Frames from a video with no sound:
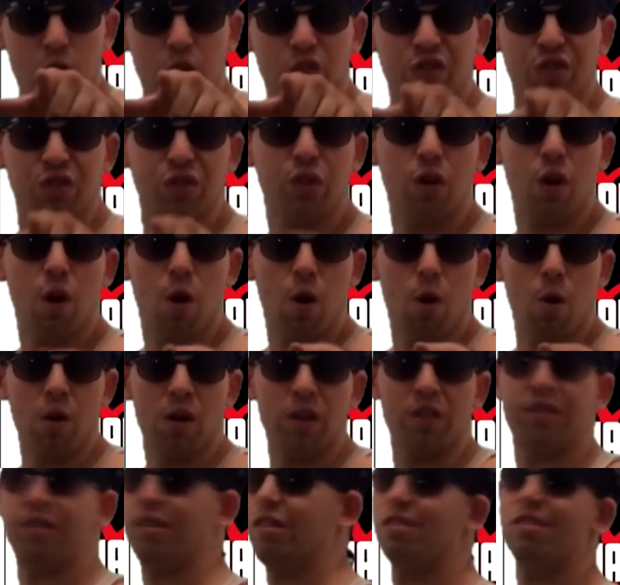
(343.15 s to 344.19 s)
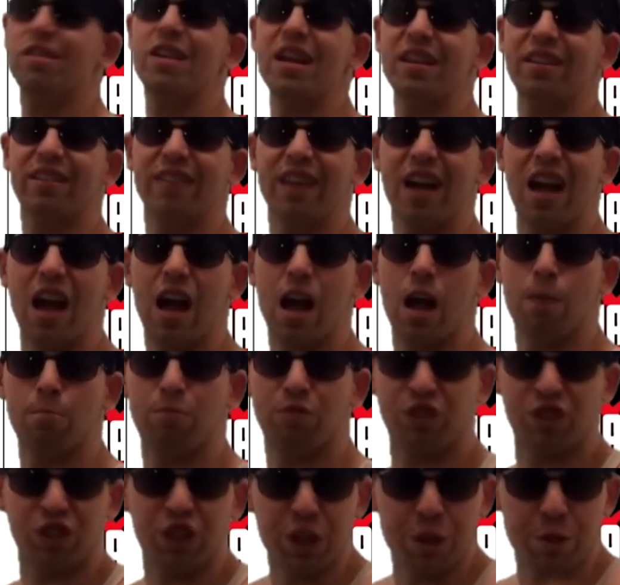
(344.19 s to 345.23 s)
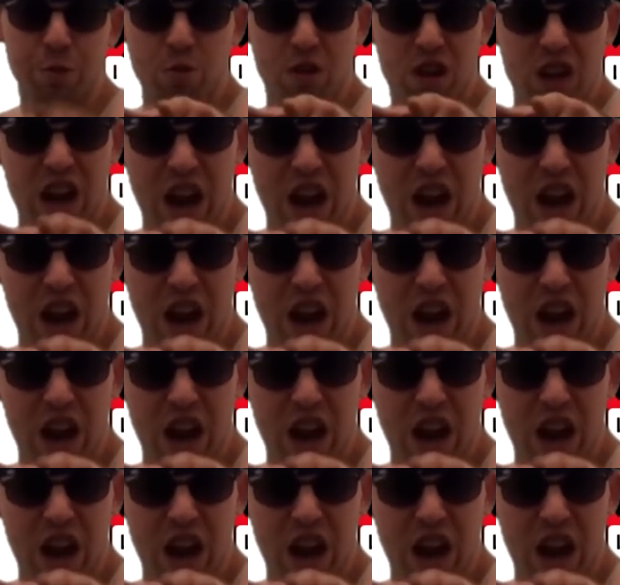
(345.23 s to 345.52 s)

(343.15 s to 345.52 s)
So, until next time, see you